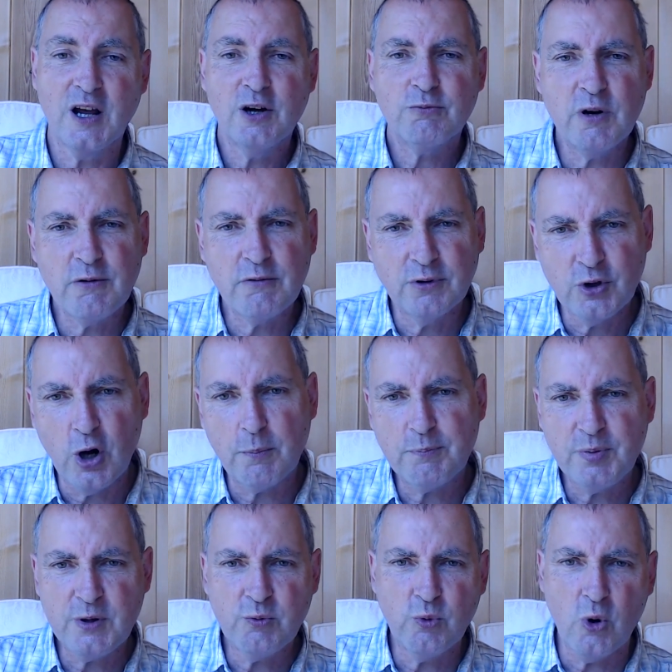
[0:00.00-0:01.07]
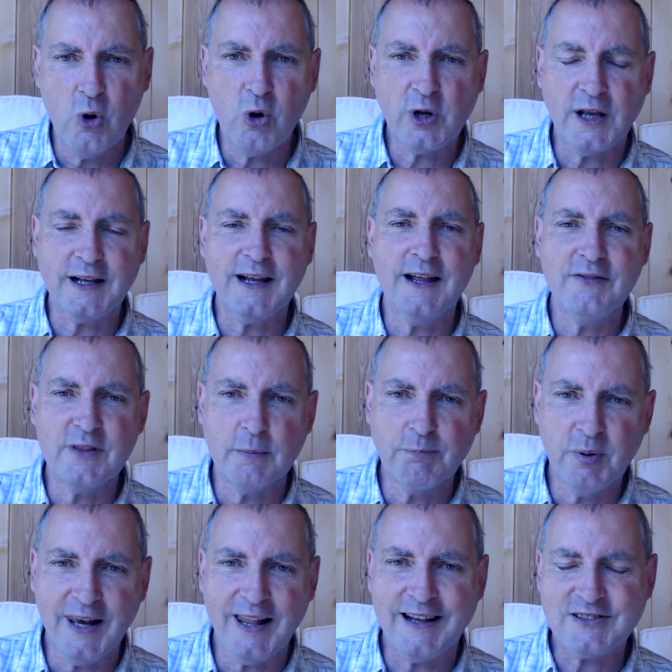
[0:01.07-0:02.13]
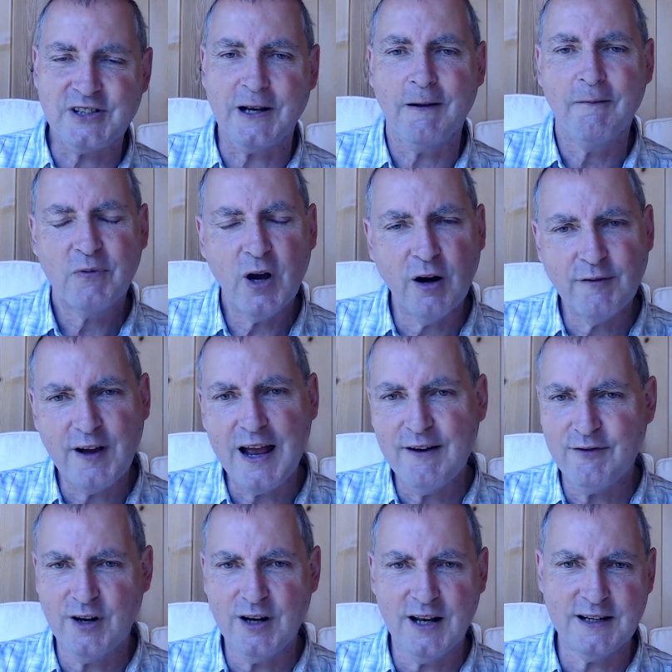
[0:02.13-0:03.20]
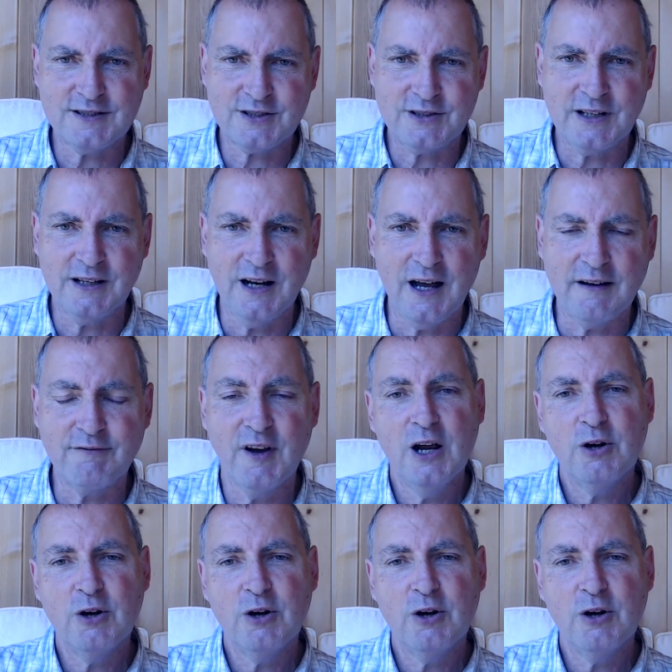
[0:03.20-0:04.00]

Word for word: We will not be walking in the blessing of everlasting life.